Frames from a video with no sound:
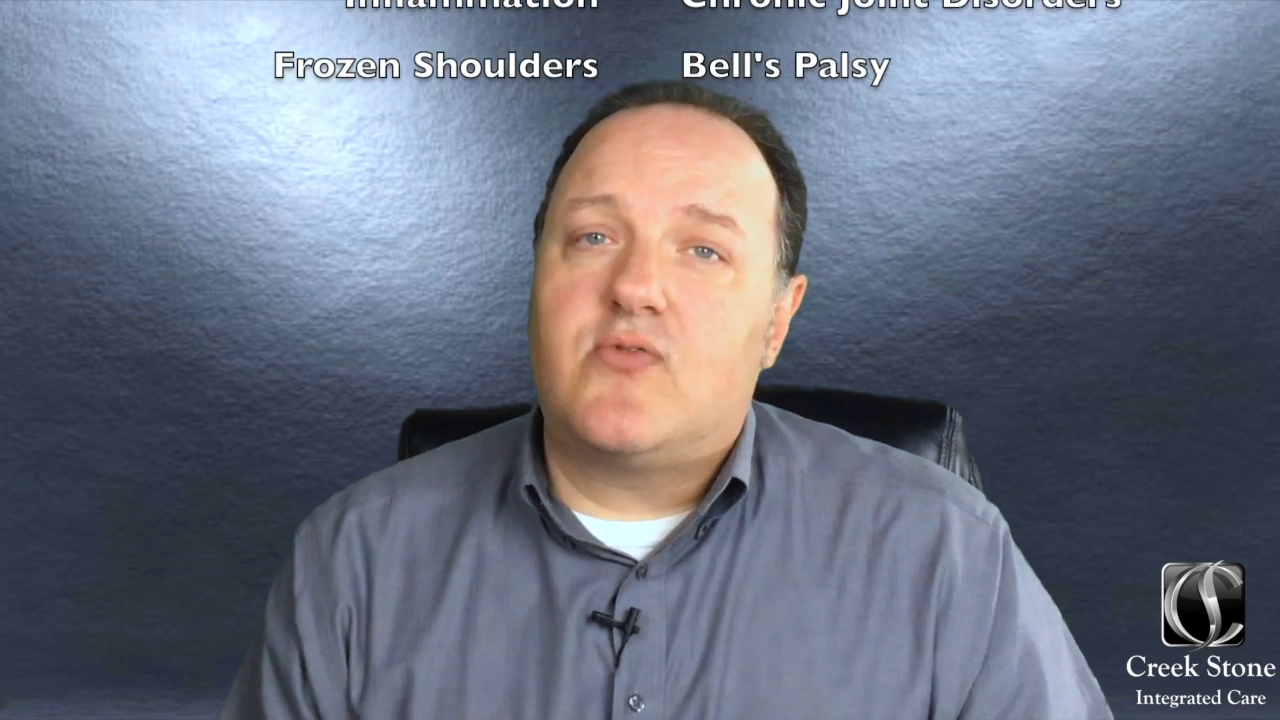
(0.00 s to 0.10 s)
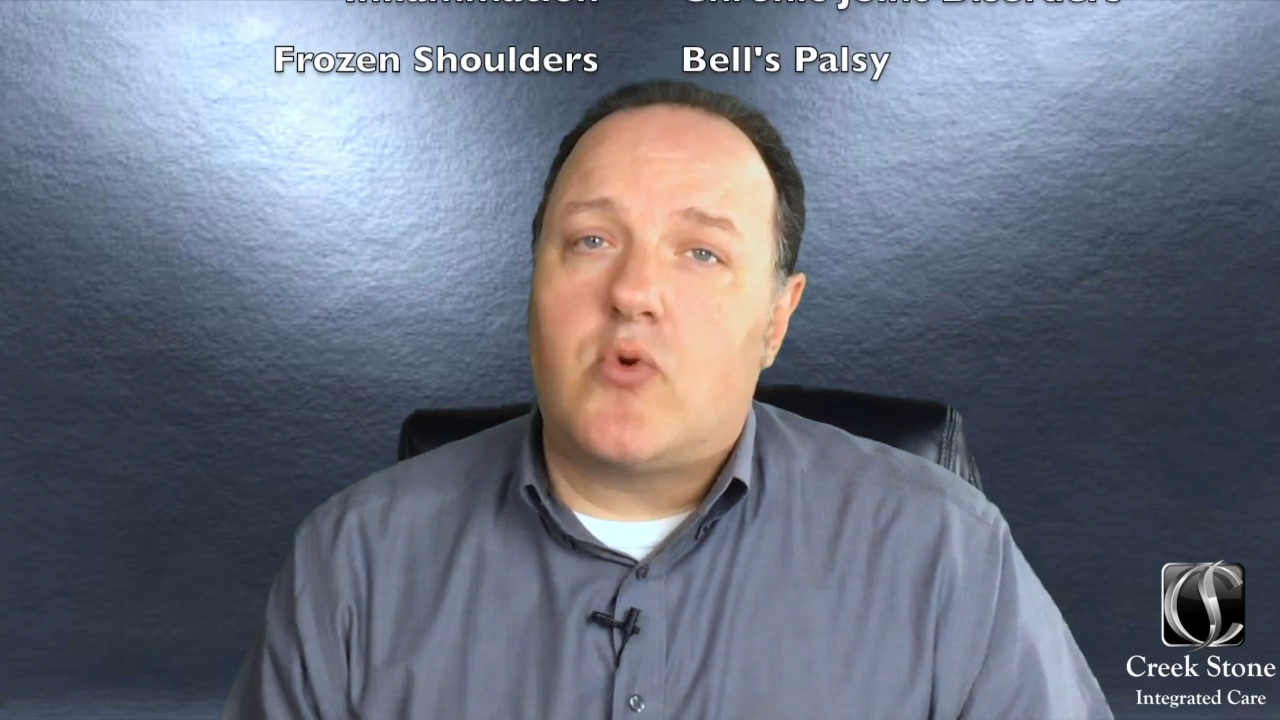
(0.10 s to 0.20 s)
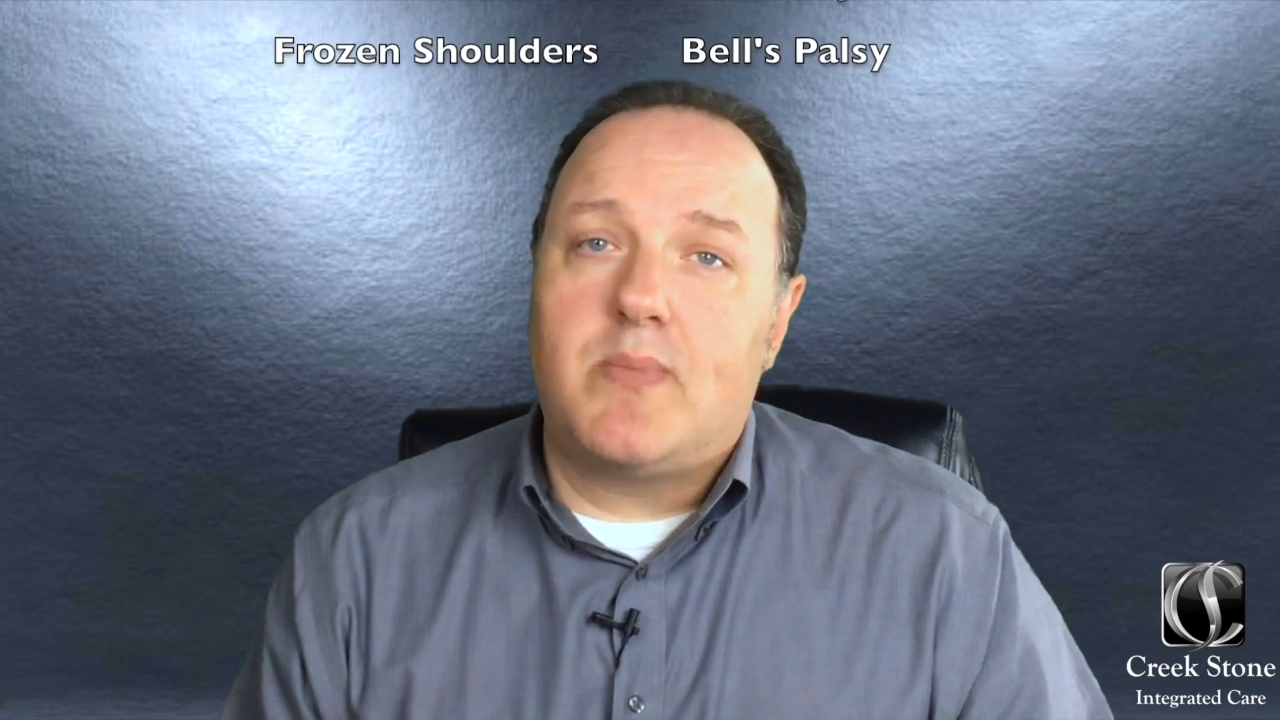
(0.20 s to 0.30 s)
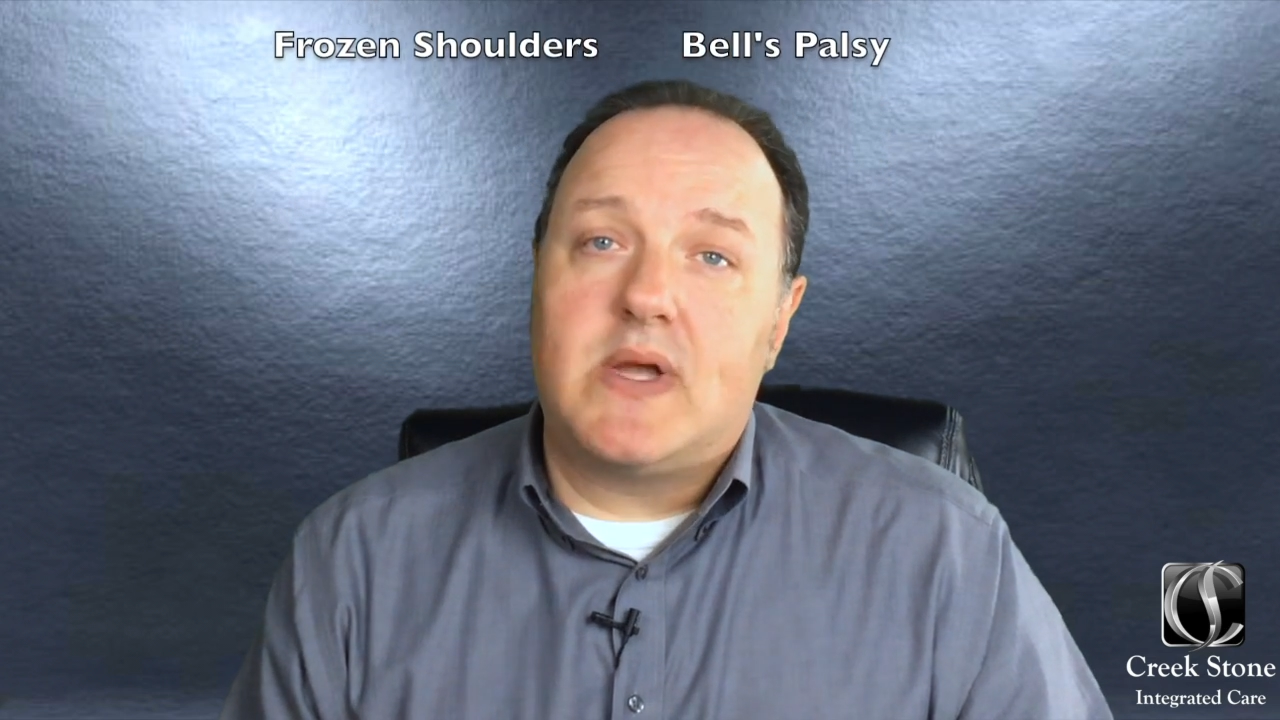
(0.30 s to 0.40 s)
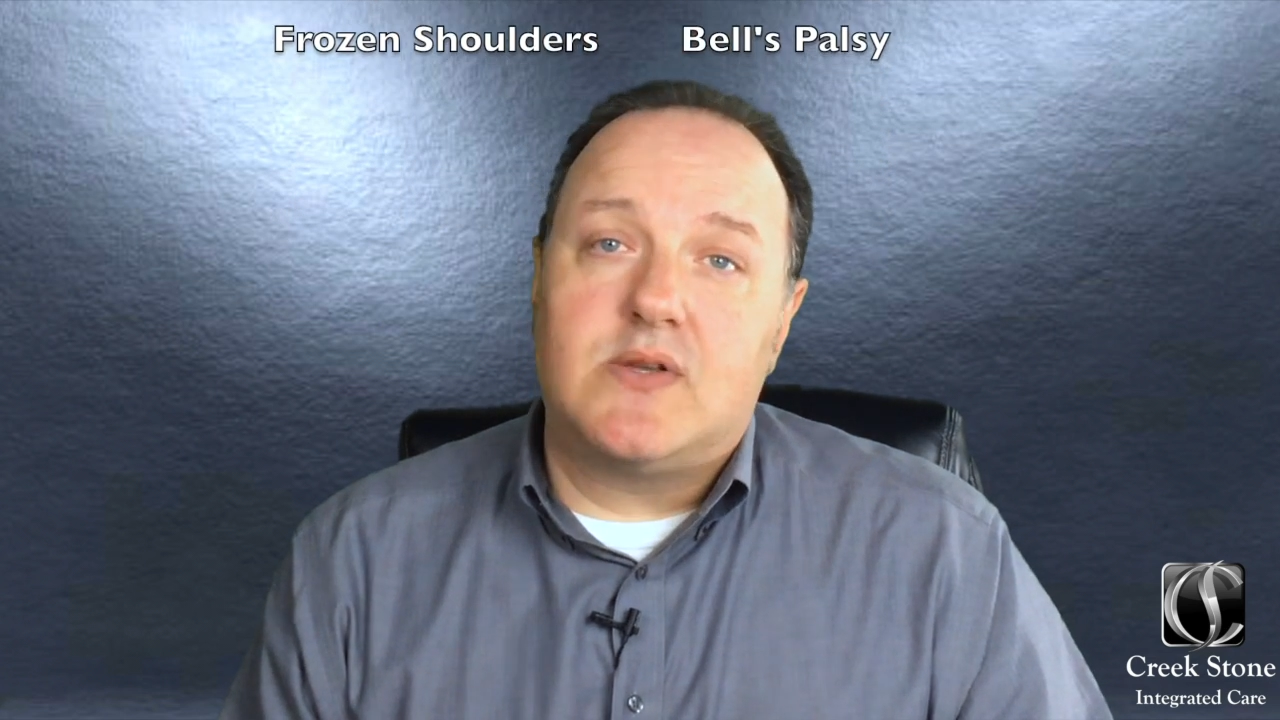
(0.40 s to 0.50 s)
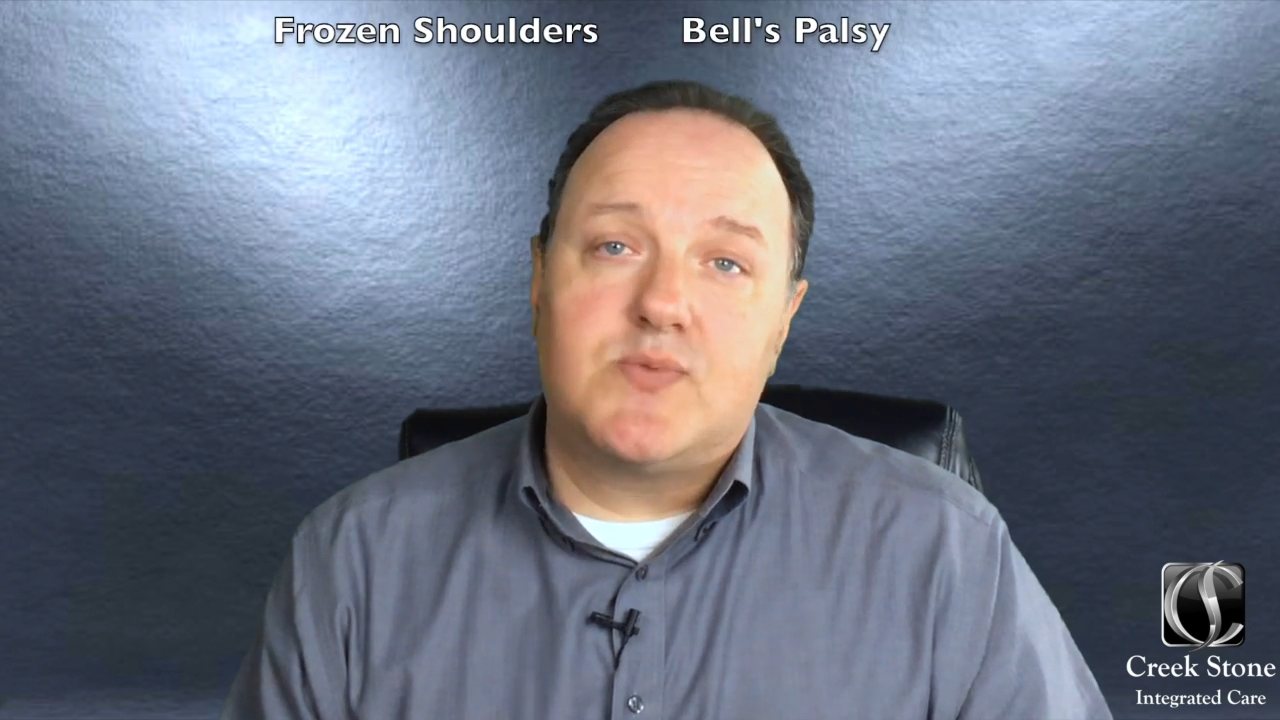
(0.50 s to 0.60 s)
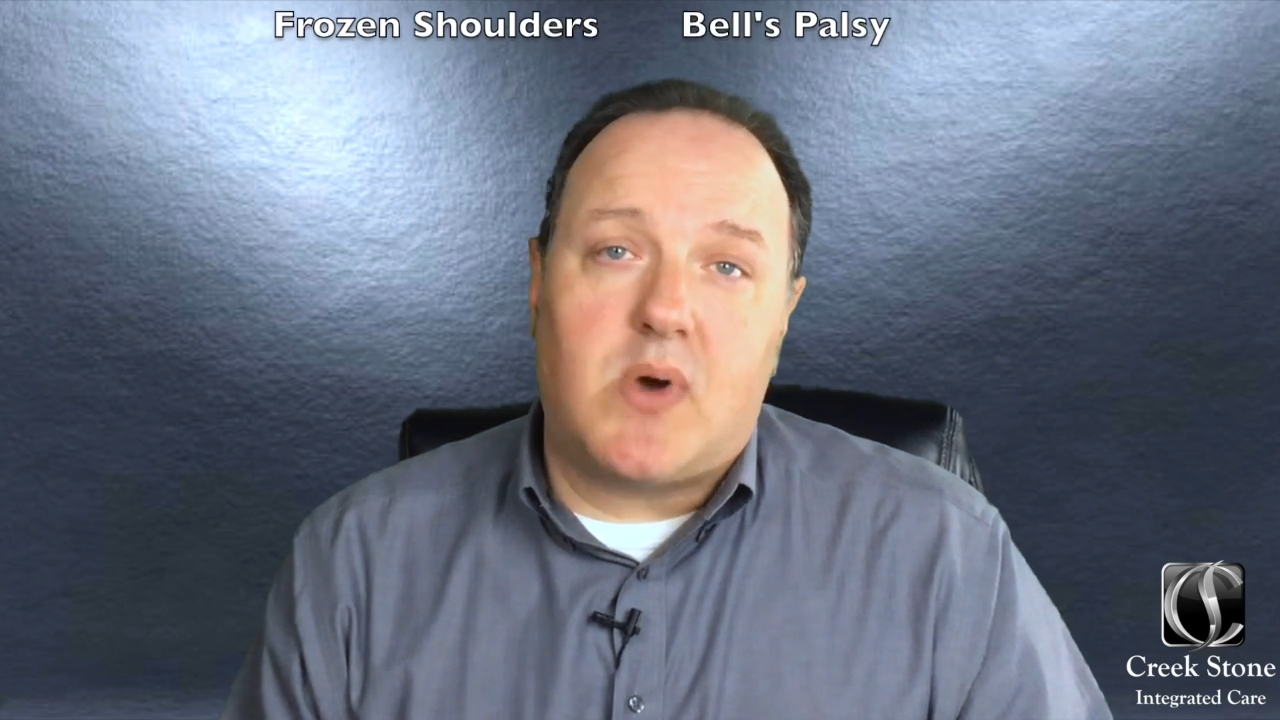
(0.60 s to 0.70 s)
for Bell's